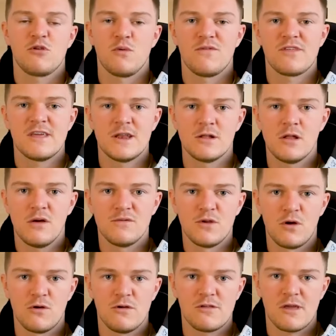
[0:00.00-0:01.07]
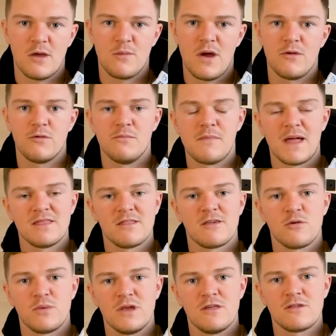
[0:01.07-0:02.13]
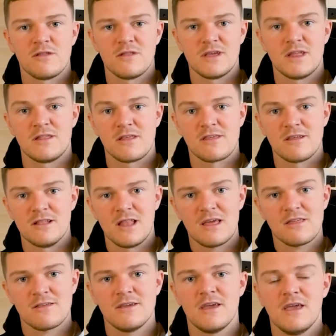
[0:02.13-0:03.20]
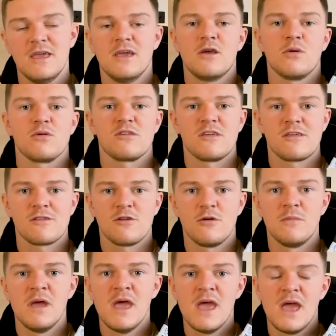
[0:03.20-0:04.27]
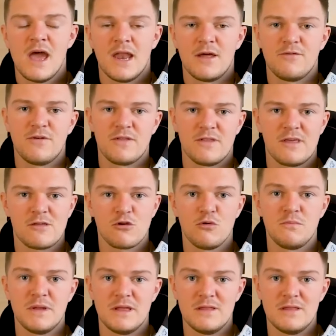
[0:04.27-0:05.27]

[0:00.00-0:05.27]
So we've seen a lot of noise around Manta recently in the Celestia ecosystem, and I think this could be